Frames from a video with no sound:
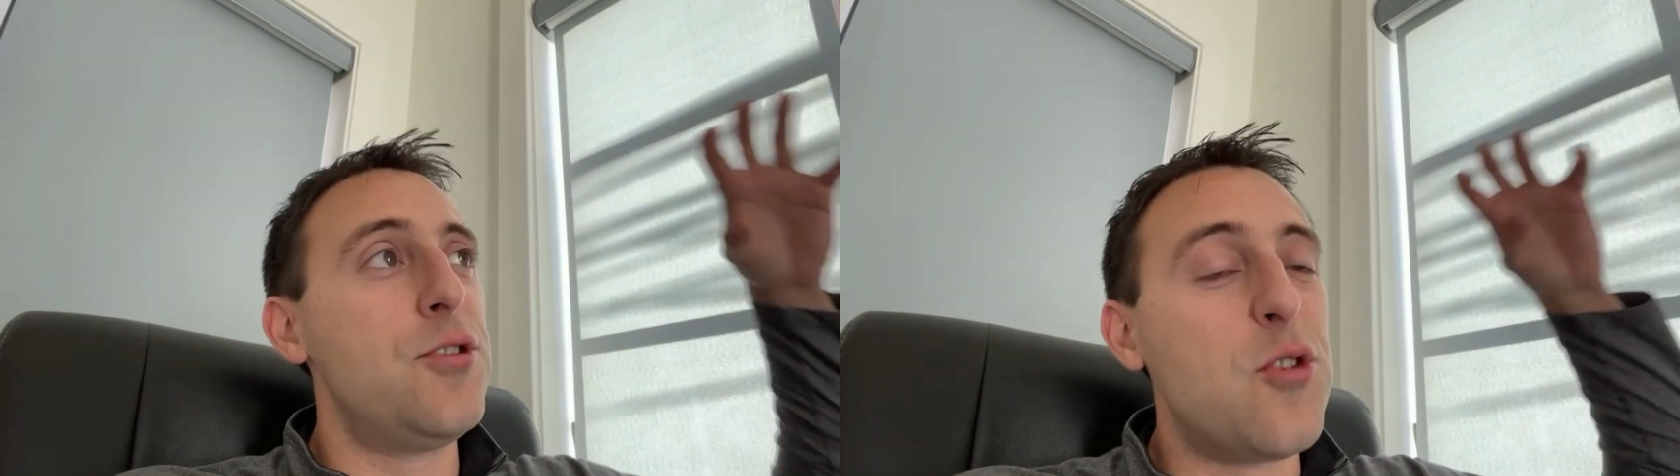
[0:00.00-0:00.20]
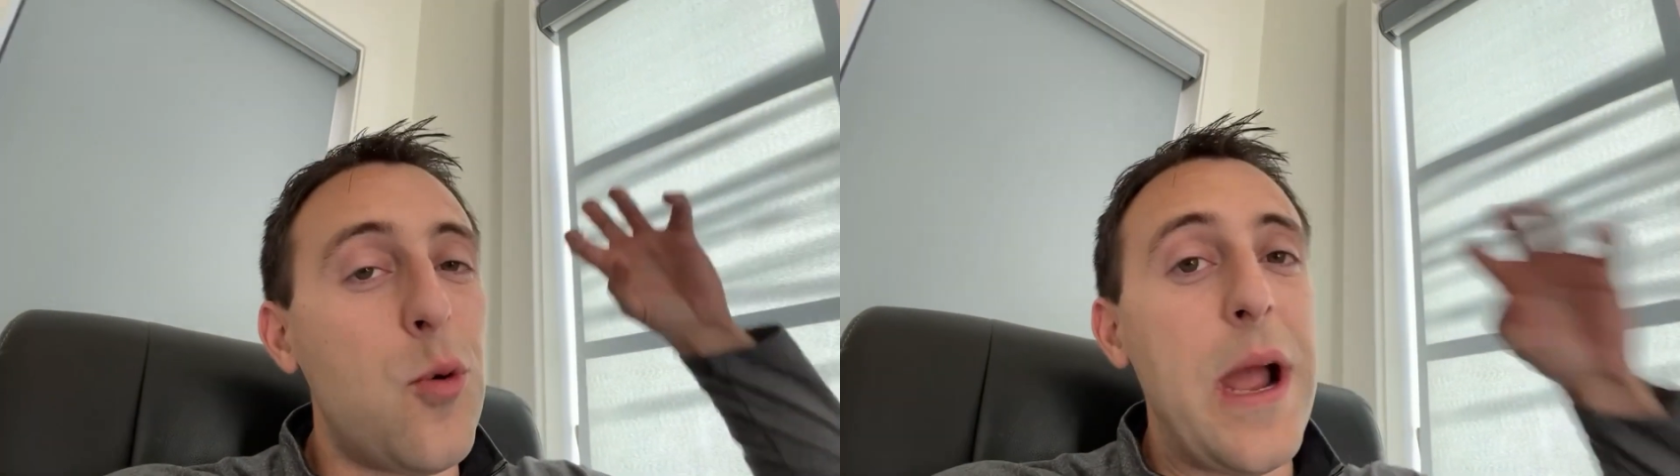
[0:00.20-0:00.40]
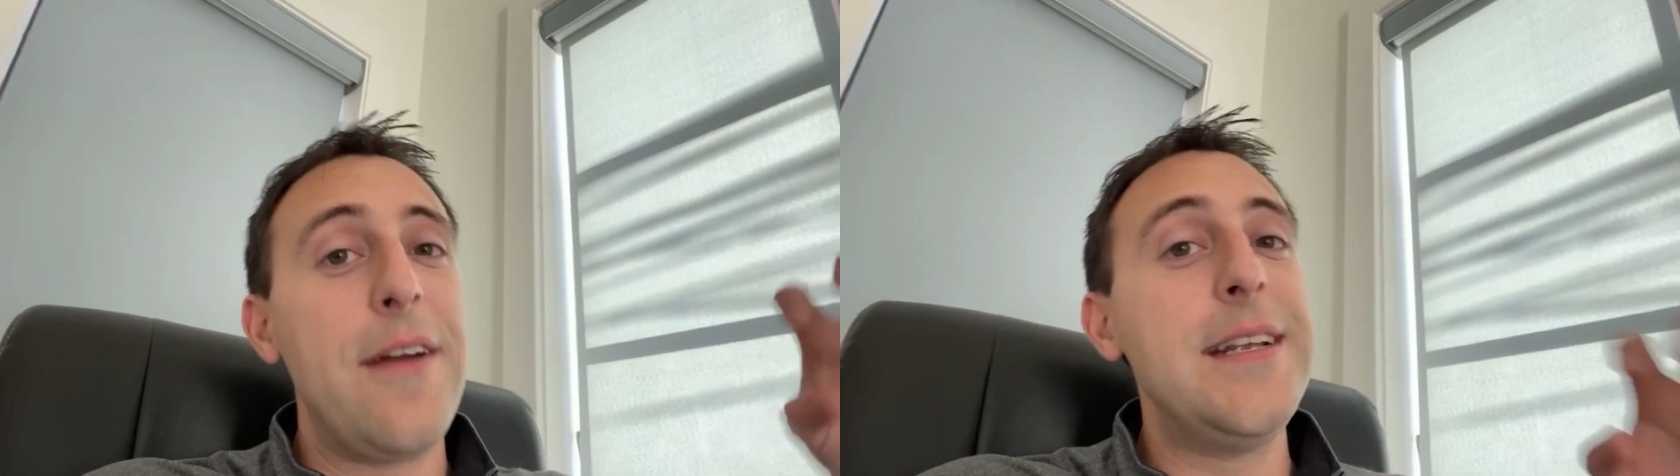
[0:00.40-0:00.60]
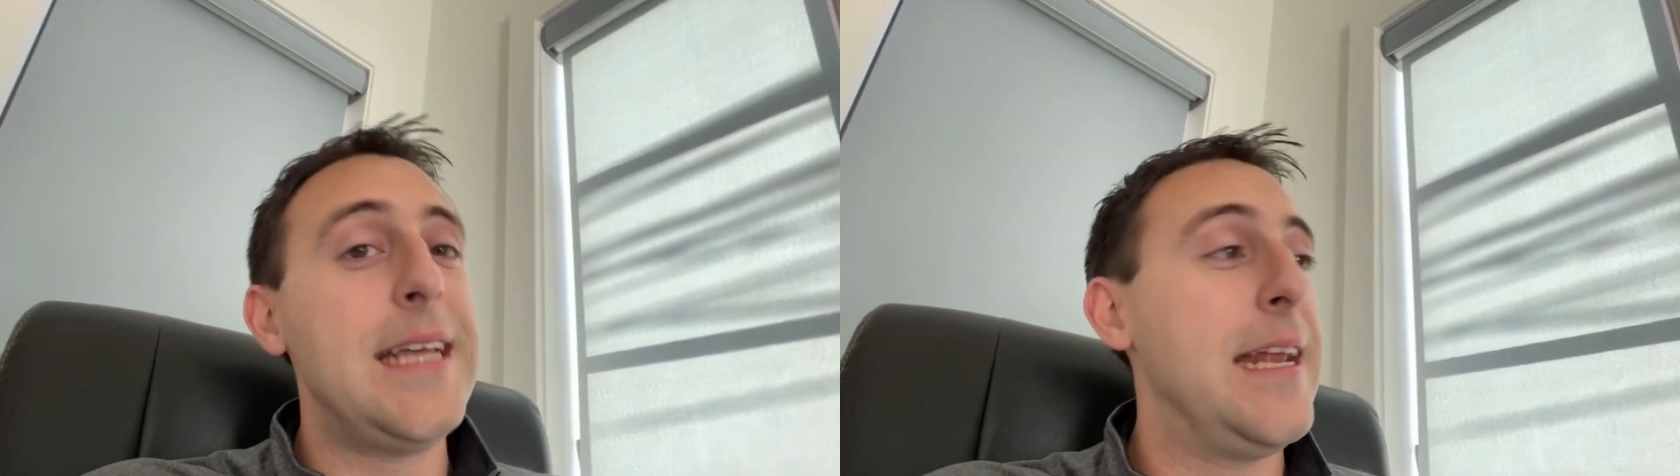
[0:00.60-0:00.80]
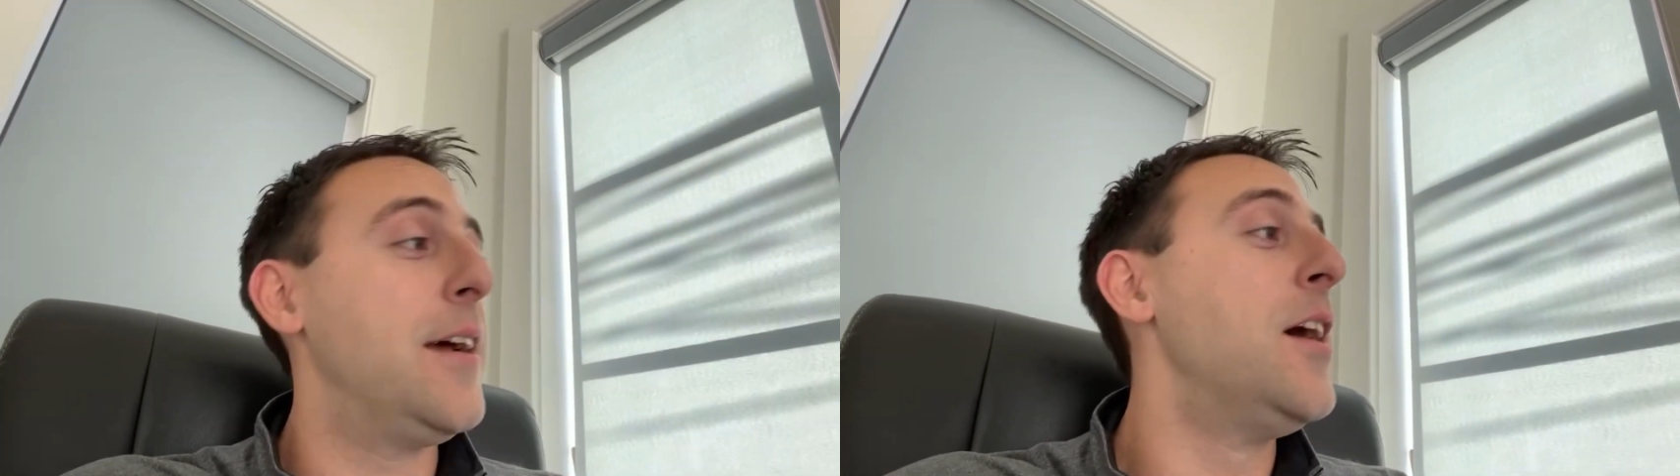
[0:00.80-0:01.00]
query
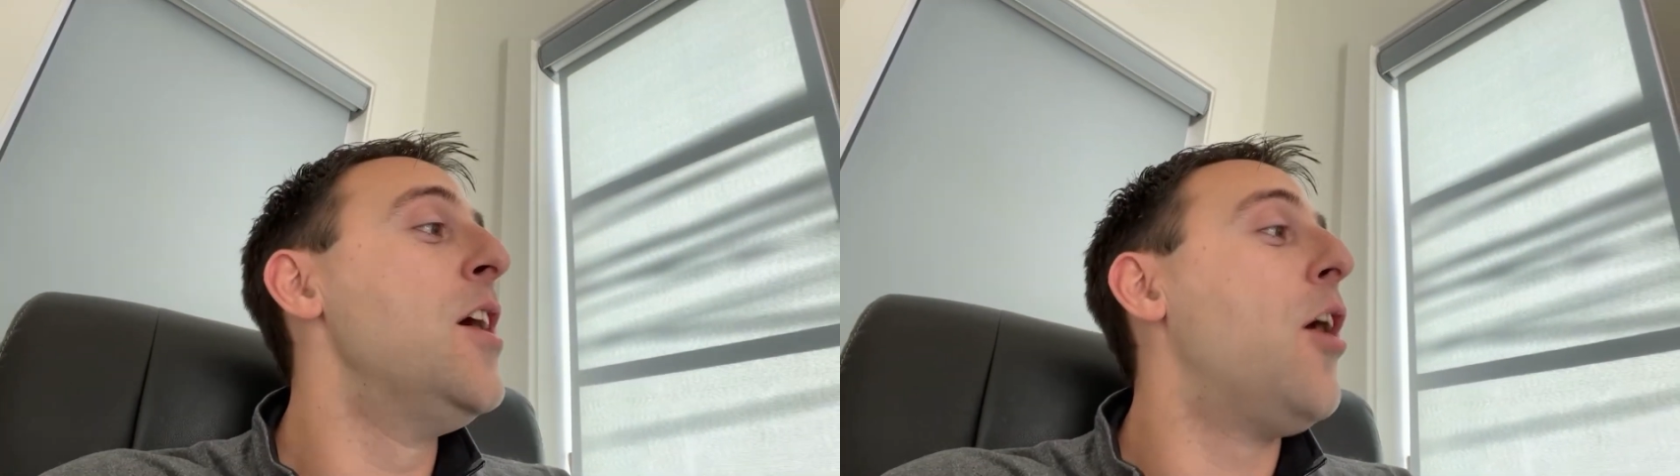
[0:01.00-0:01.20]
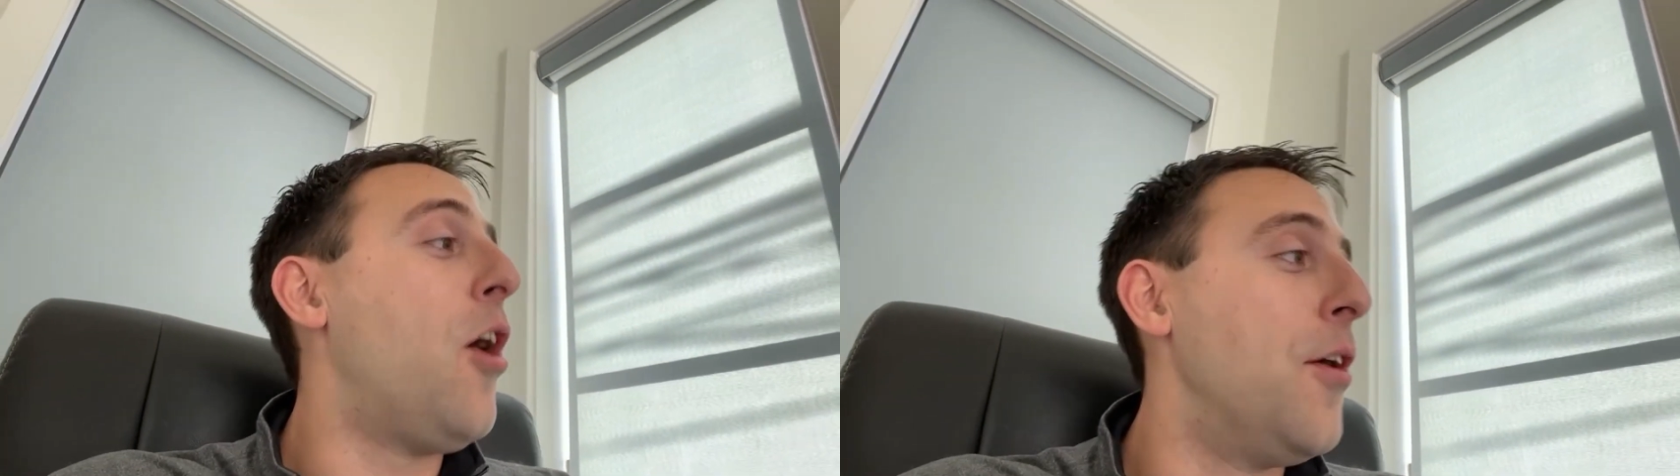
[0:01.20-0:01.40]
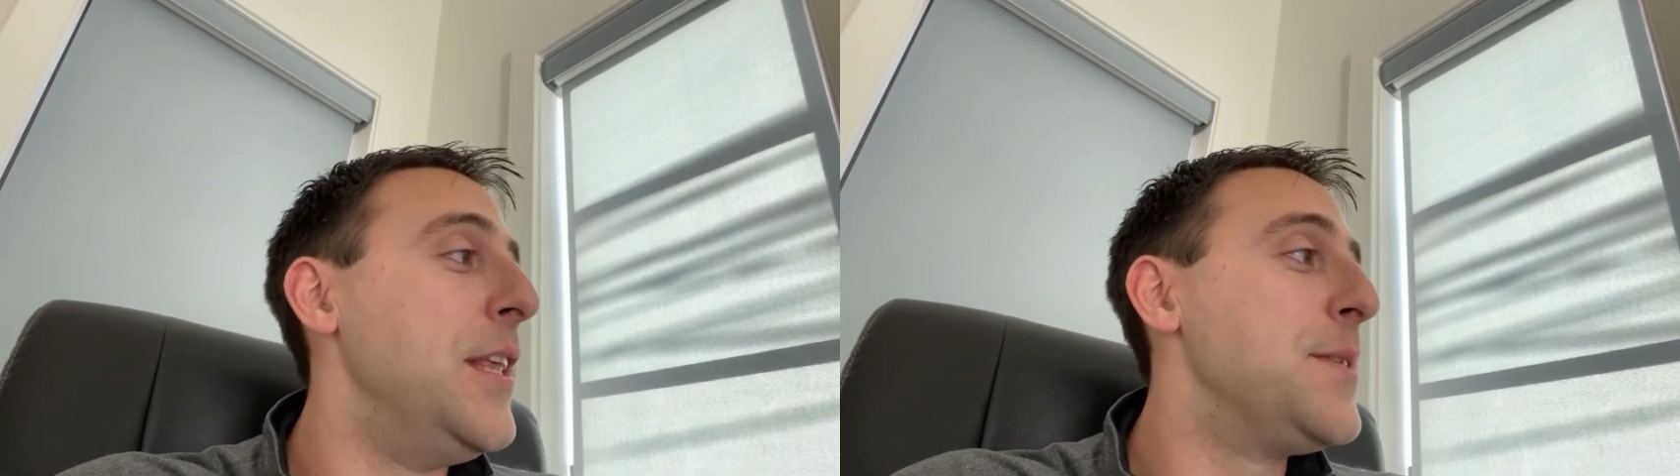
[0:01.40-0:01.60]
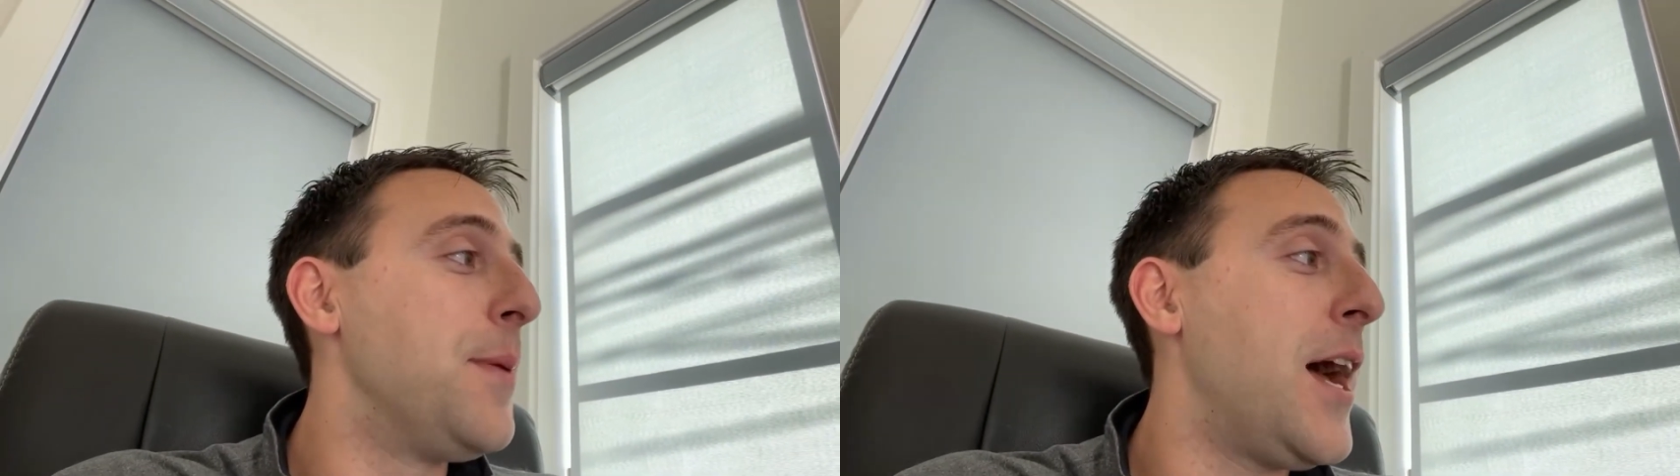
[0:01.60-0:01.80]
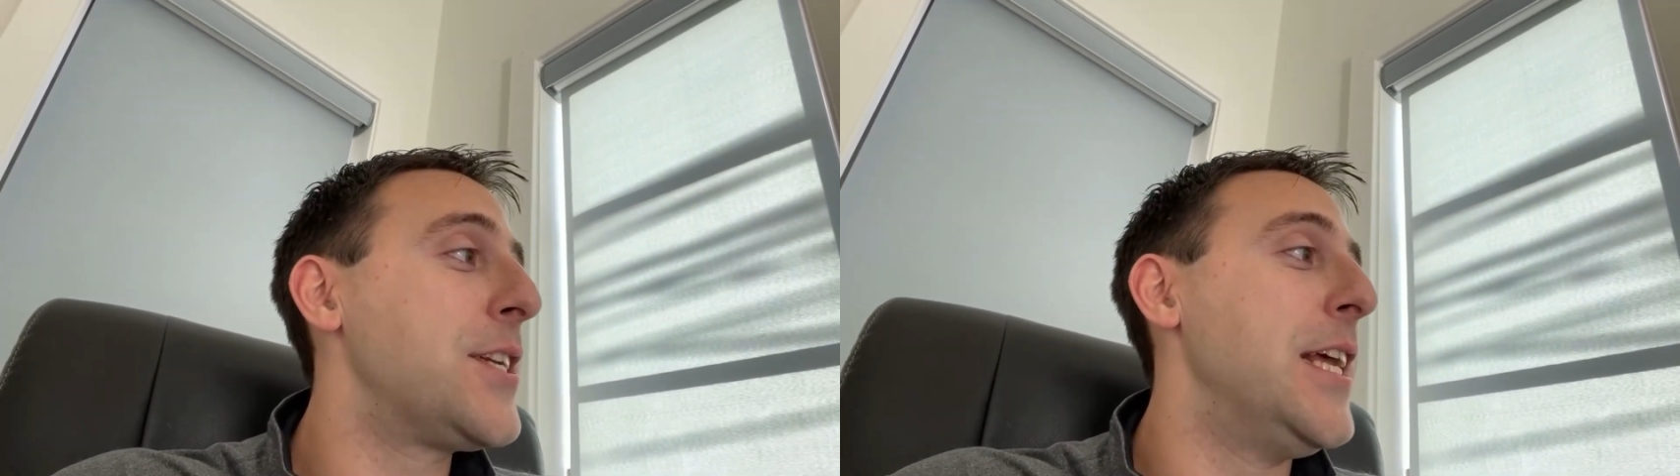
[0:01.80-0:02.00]
data on these
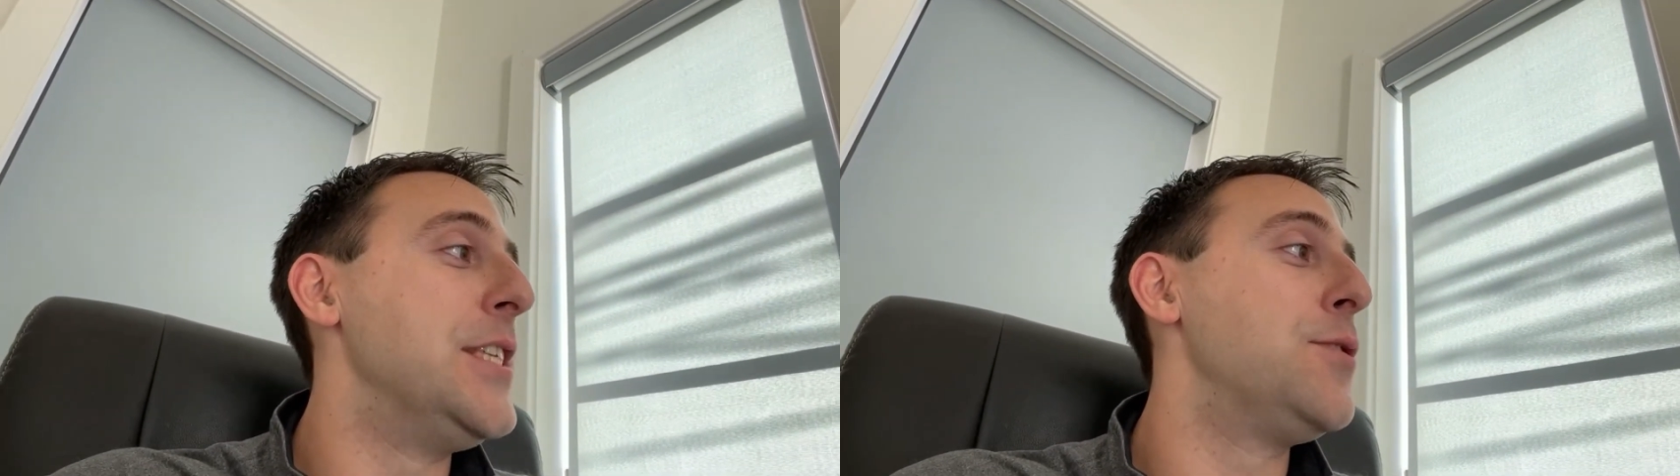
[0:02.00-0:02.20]
blockchains.